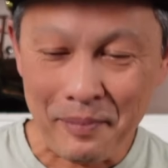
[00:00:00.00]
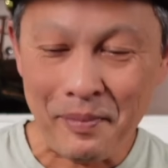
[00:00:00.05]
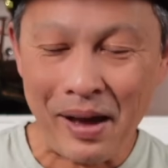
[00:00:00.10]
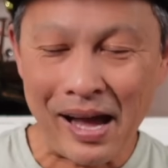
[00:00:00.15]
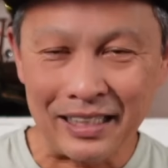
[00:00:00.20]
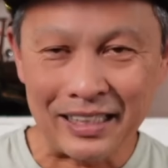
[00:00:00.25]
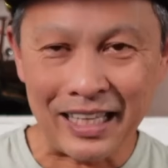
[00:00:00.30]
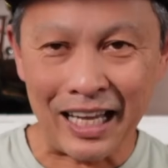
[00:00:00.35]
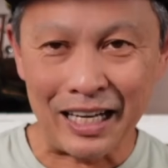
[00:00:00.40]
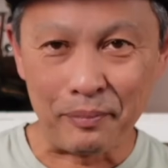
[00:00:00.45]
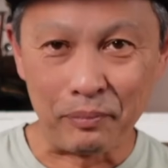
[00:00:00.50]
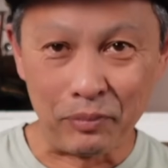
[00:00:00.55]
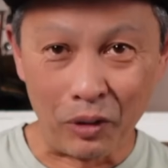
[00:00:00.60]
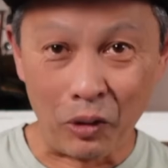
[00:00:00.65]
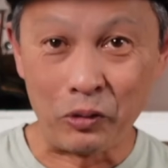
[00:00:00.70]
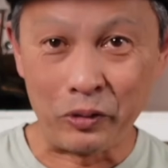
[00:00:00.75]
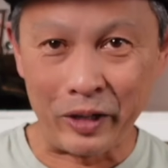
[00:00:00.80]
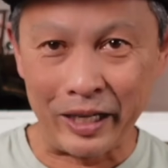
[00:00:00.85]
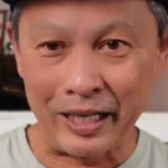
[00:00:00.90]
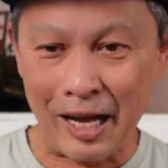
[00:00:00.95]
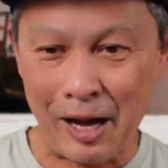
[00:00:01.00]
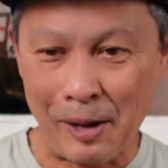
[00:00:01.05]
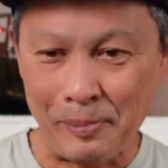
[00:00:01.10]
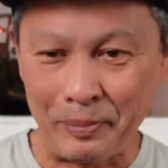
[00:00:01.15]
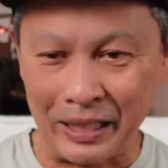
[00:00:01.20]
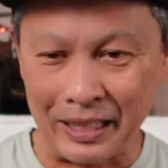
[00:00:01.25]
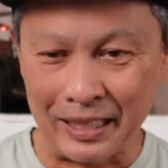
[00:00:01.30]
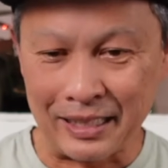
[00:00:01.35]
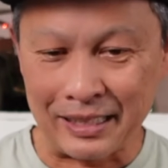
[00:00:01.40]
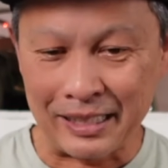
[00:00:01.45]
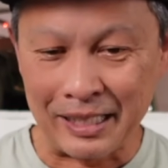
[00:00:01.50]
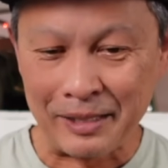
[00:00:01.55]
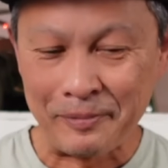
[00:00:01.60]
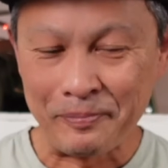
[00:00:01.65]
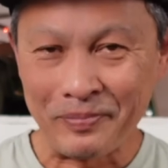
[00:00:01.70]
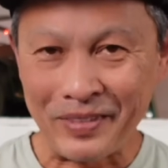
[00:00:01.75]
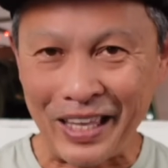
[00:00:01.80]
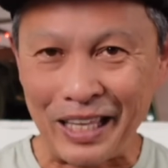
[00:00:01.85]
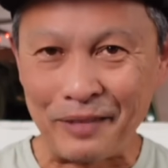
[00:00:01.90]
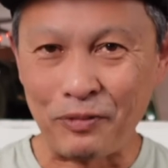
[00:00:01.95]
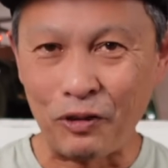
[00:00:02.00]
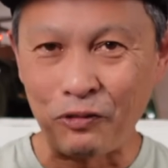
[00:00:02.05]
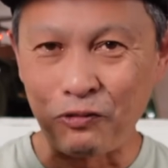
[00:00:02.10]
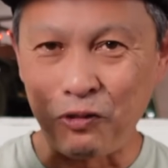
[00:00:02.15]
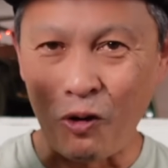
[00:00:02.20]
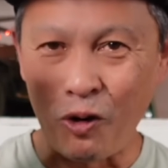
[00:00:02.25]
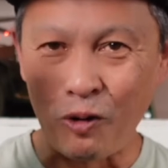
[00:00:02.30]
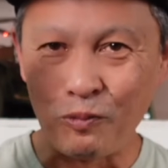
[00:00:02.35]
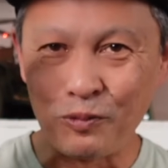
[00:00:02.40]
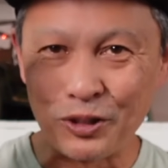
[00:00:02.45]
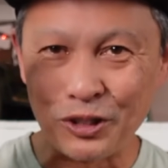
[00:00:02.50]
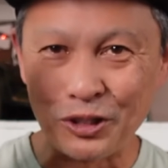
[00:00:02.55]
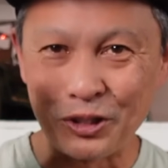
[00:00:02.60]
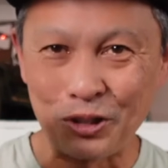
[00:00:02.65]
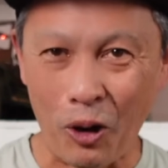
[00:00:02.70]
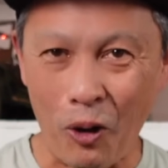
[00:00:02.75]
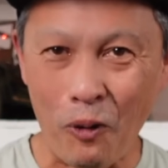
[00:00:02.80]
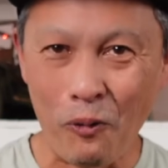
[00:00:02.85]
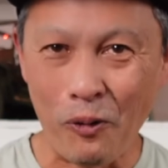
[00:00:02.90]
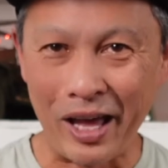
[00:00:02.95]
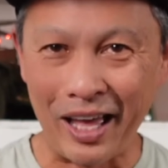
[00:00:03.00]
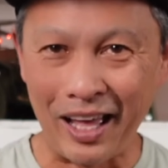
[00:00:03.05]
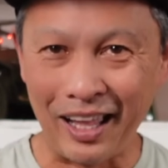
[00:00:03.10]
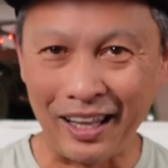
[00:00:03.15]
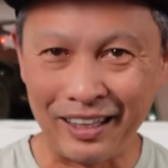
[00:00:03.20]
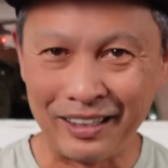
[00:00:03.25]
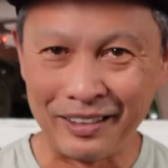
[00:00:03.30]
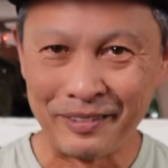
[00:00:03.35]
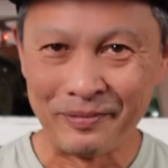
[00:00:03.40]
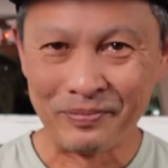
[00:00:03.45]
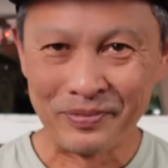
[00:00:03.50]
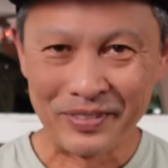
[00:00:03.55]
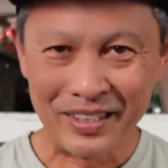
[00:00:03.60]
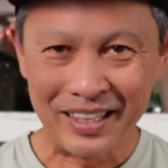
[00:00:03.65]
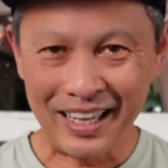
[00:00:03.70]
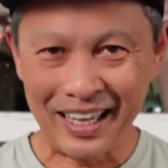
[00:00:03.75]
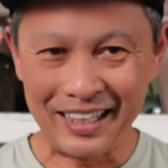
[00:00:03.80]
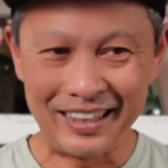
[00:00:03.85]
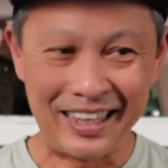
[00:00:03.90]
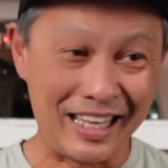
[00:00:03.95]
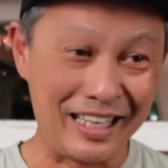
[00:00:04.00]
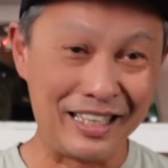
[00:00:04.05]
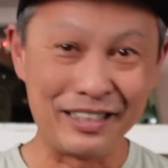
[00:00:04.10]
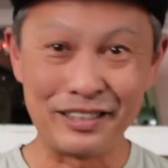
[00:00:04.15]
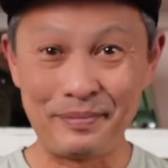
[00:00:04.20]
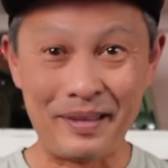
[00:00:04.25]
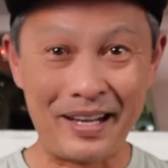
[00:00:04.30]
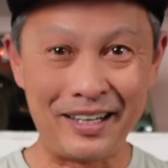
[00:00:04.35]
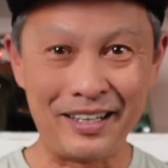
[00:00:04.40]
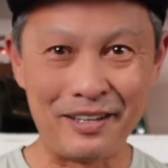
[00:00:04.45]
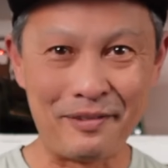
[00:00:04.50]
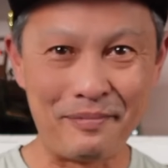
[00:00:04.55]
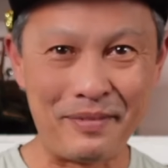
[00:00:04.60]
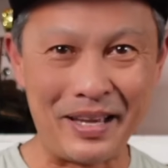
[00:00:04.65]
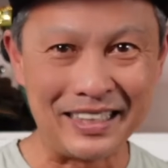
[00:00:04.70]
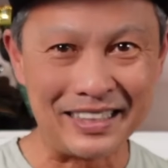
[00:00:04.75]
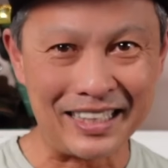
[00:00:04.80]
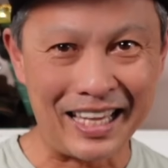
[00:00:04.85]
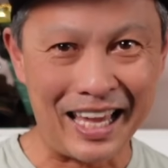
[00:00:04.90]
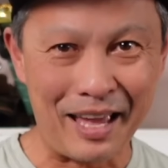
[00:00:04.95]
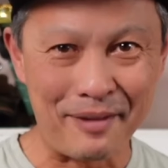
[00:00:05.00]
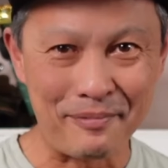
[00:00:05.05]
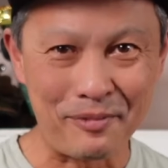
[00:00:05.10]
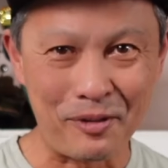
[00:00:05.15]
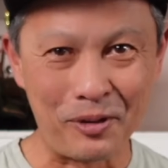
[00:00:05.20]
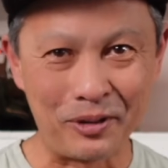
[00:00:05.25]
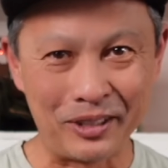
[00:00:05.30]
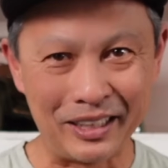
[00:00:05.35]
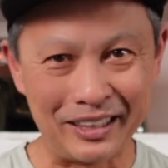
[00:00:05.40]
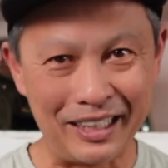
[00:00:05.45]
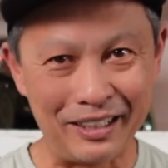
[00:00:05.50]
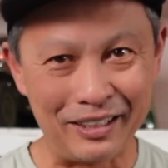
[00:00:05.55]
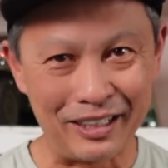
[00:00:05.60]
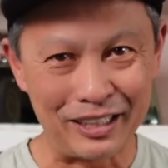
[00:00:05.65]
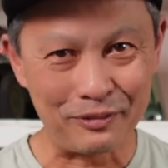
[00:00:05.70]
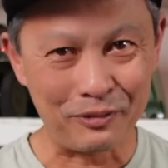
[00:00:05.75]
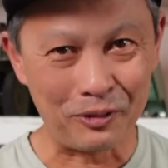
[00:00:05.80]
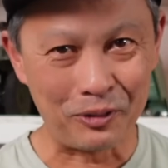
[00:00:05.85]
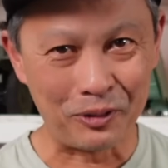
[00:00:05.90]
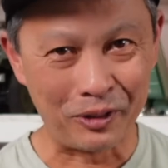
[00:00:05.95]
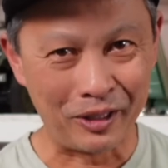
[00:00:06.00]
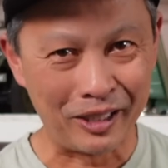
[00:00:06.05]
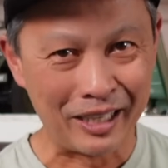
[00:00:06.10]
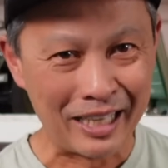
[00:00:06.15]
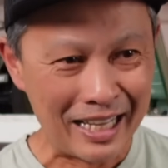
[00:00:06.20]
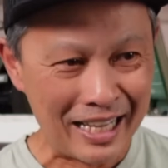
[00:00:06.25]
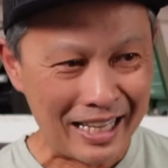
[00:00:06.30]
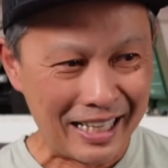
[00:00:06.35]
mind's kind of blown right now because it performed so well. I think it's better than the base camp or the TRX4.